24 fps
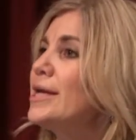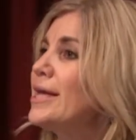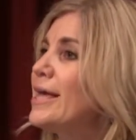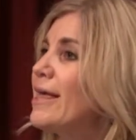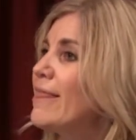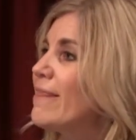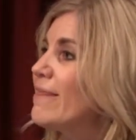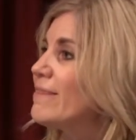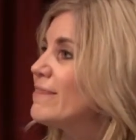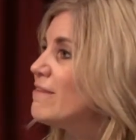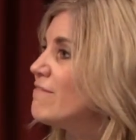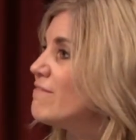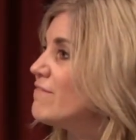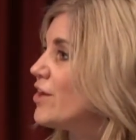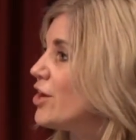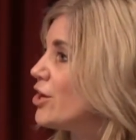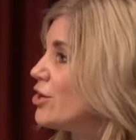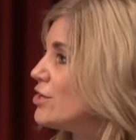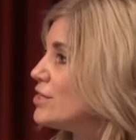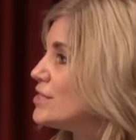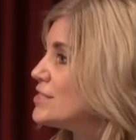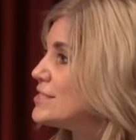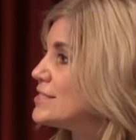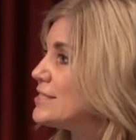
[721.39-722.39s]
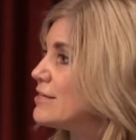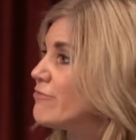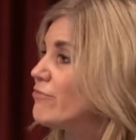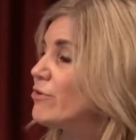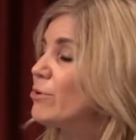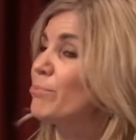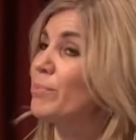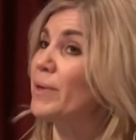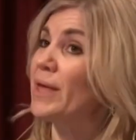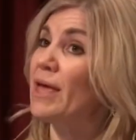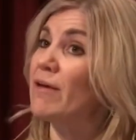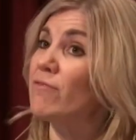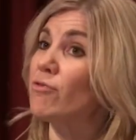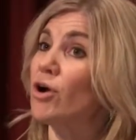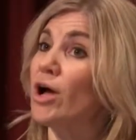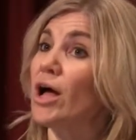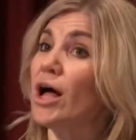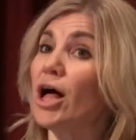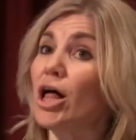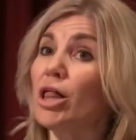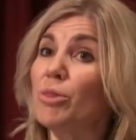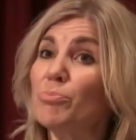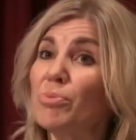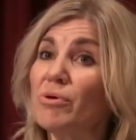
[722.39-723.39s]
that the various different behavioral
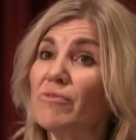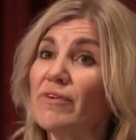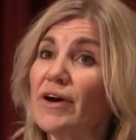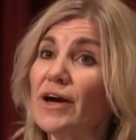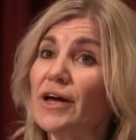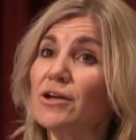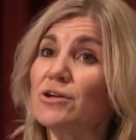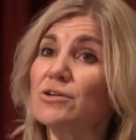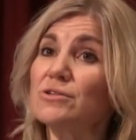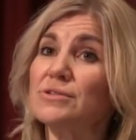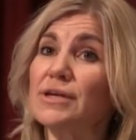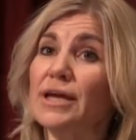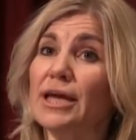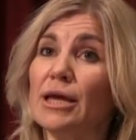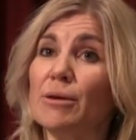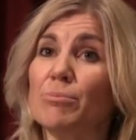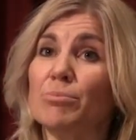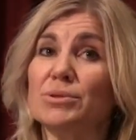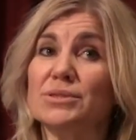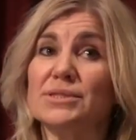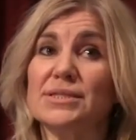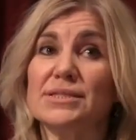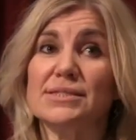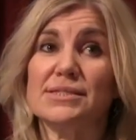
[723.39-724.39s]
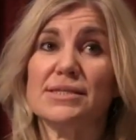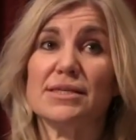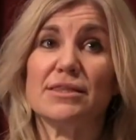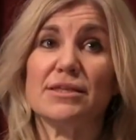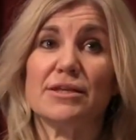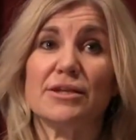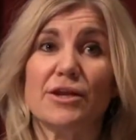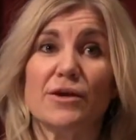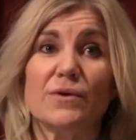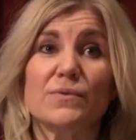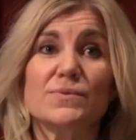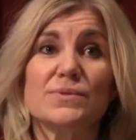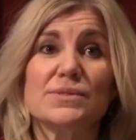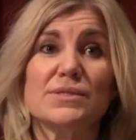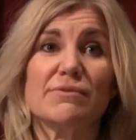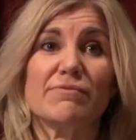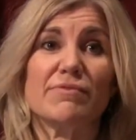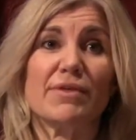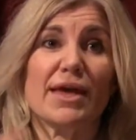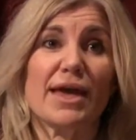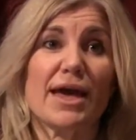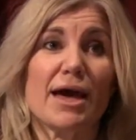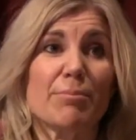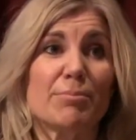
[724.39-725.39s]
health providers are able to see the notes if
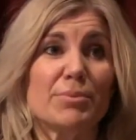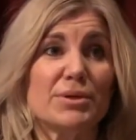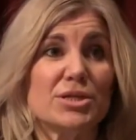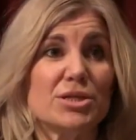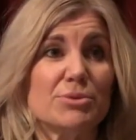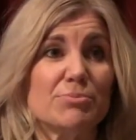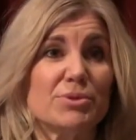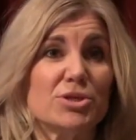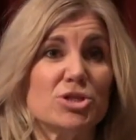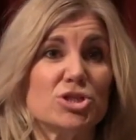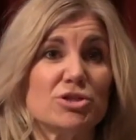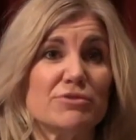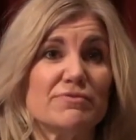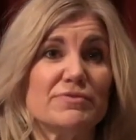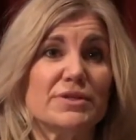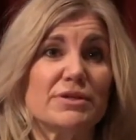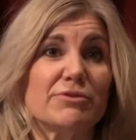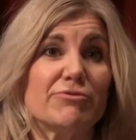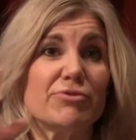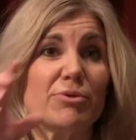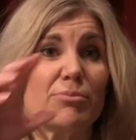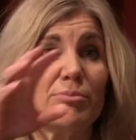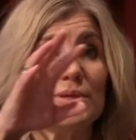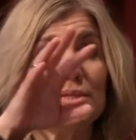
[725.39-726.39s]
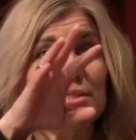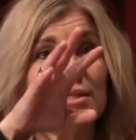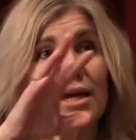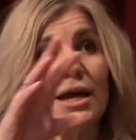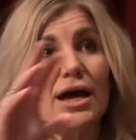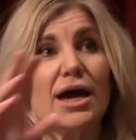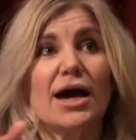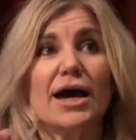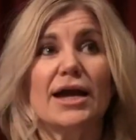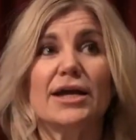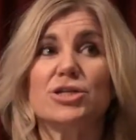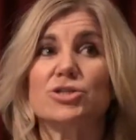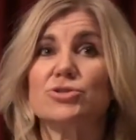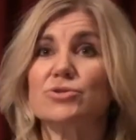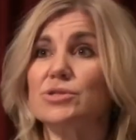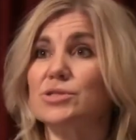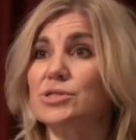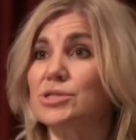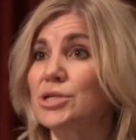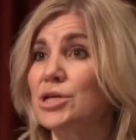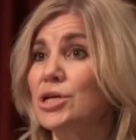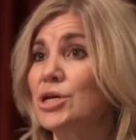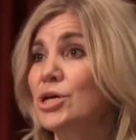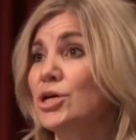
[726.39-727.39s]
they happen to be shifting from the psychiatrist
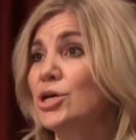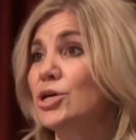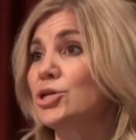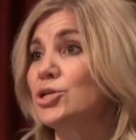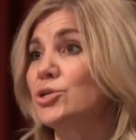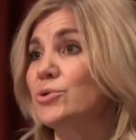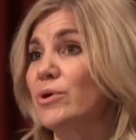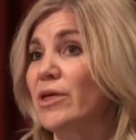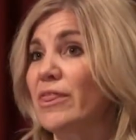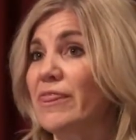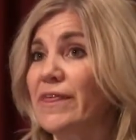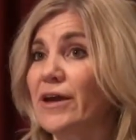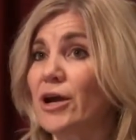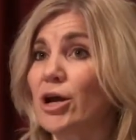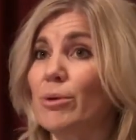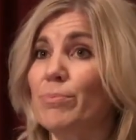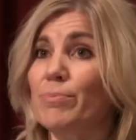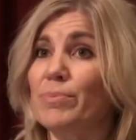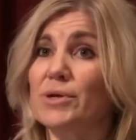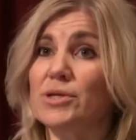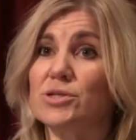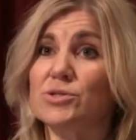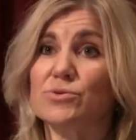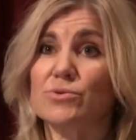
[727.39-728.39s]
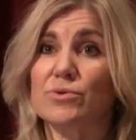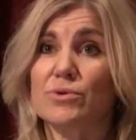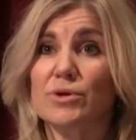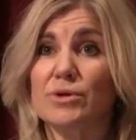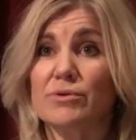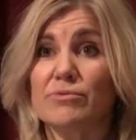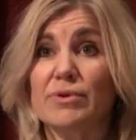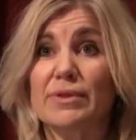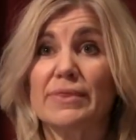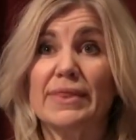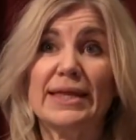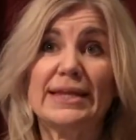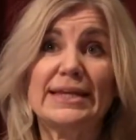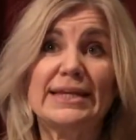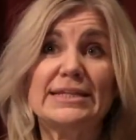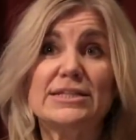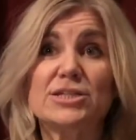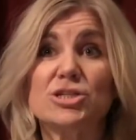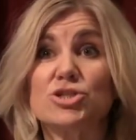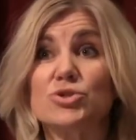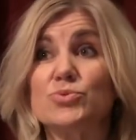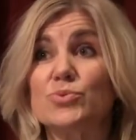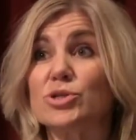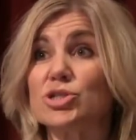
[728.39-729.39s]
to a therapist, or they need to
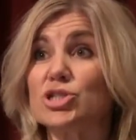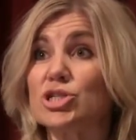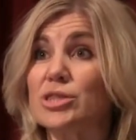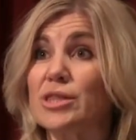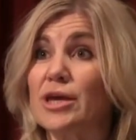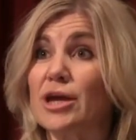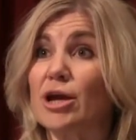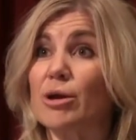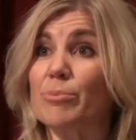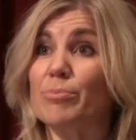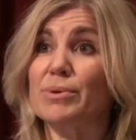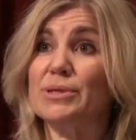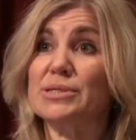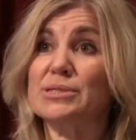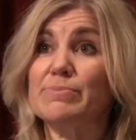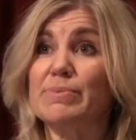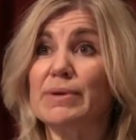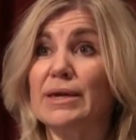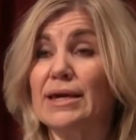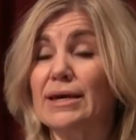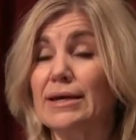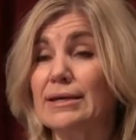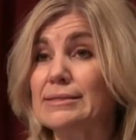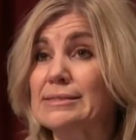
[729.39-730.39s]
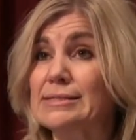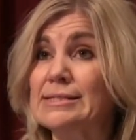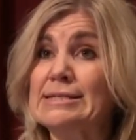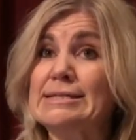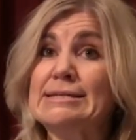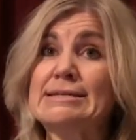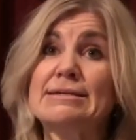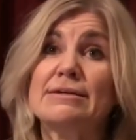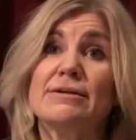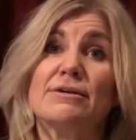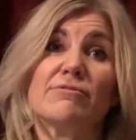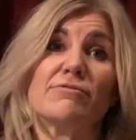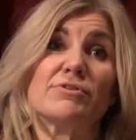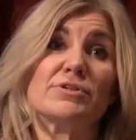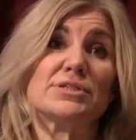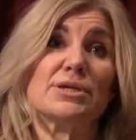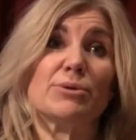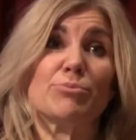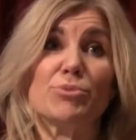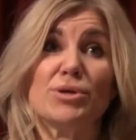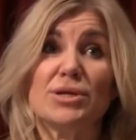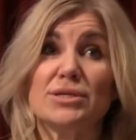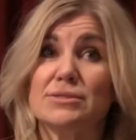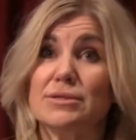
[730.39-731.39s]
switch therapists because for some
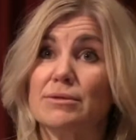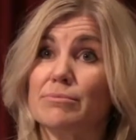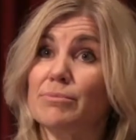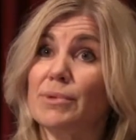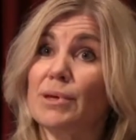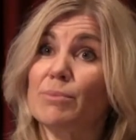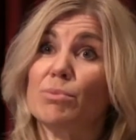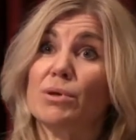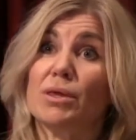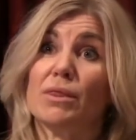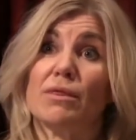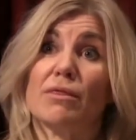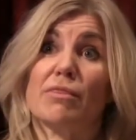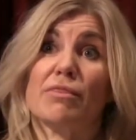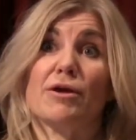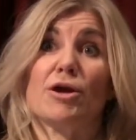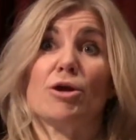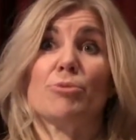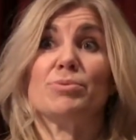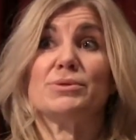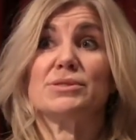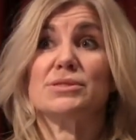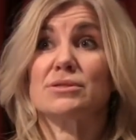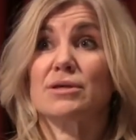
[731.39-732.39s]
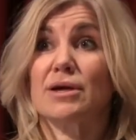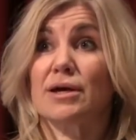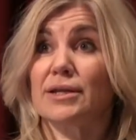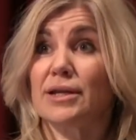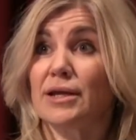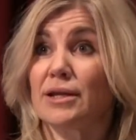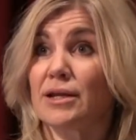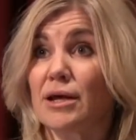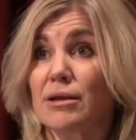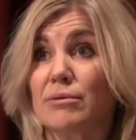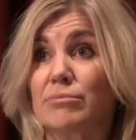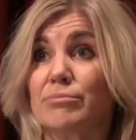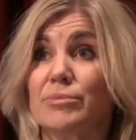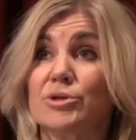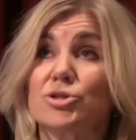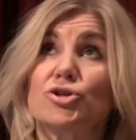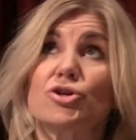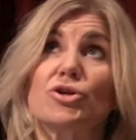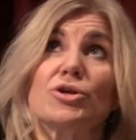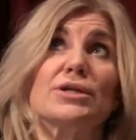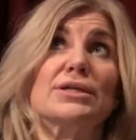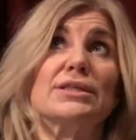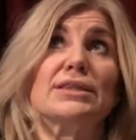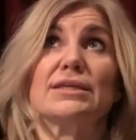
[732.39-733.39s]
reason maybe the therapist has gone out on
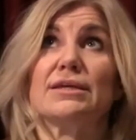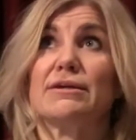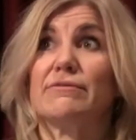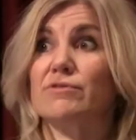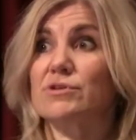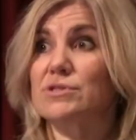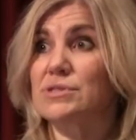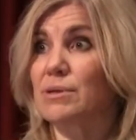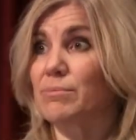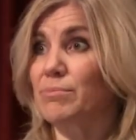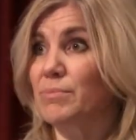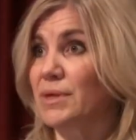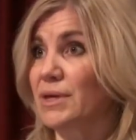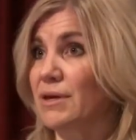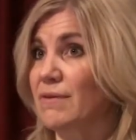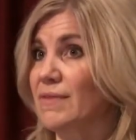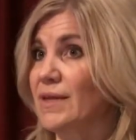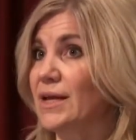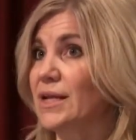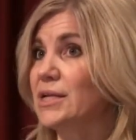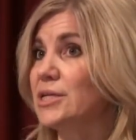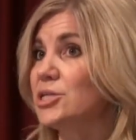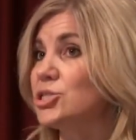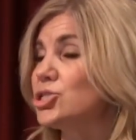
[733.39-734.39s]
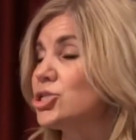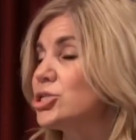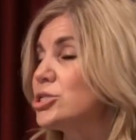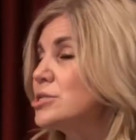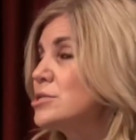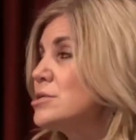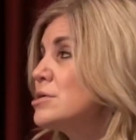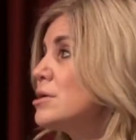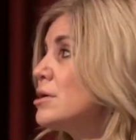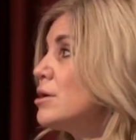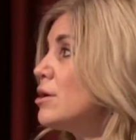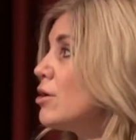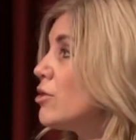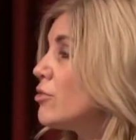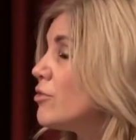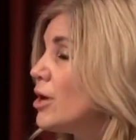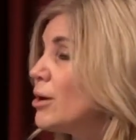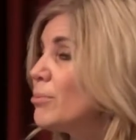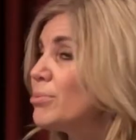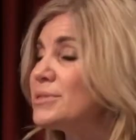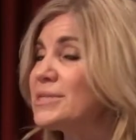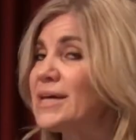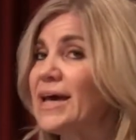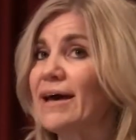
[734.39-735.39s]
maternity leave or something of that nature. They're
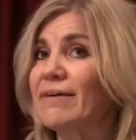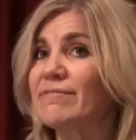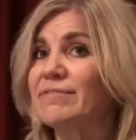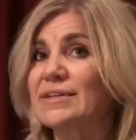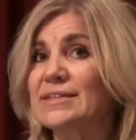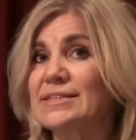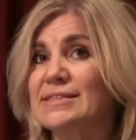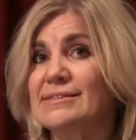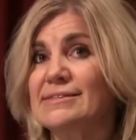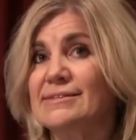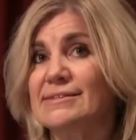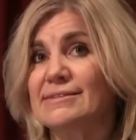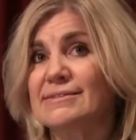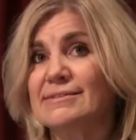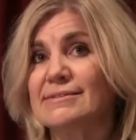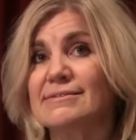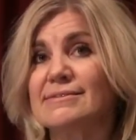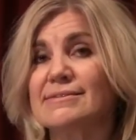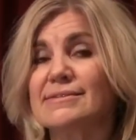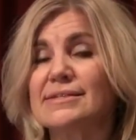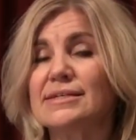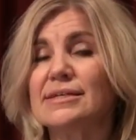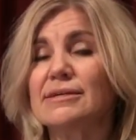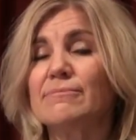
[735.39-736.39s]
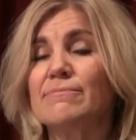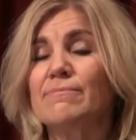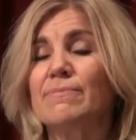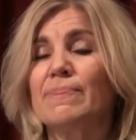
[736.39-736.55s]
able to have consistency